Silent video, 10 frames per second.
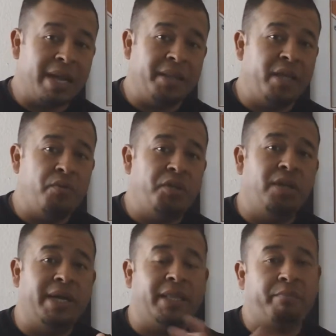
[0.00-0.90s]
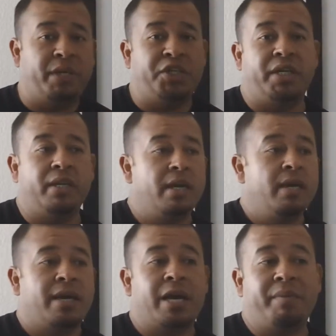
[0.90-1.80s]
And then when you look at the pitching,
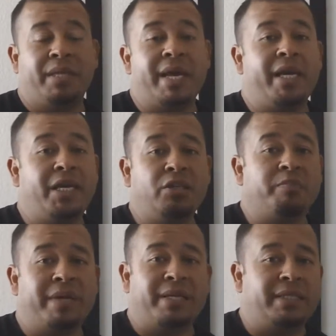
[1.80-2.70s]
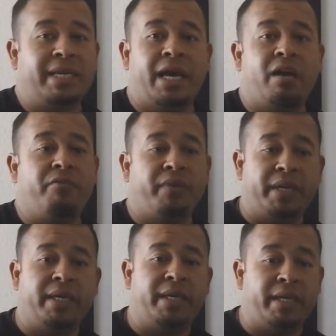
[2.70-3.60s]
I mean, that Angels pitching staff
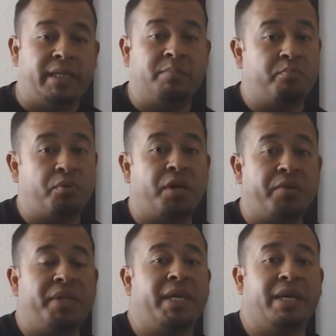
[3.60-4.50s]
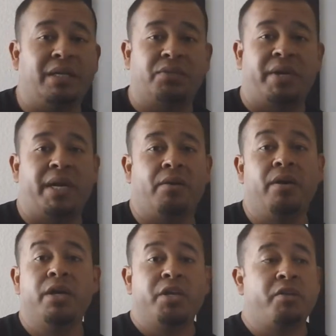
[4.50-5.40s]
is pretty ridiculous right
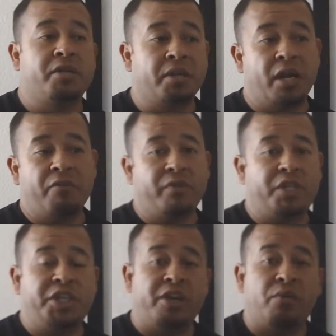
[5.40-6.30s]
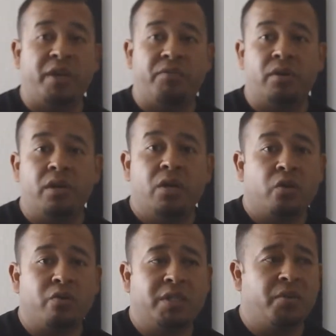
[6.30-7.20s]
now. You start off with Jared Weaver,
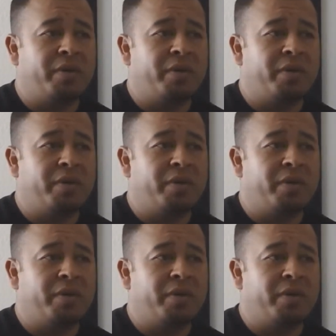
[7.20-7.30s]
who is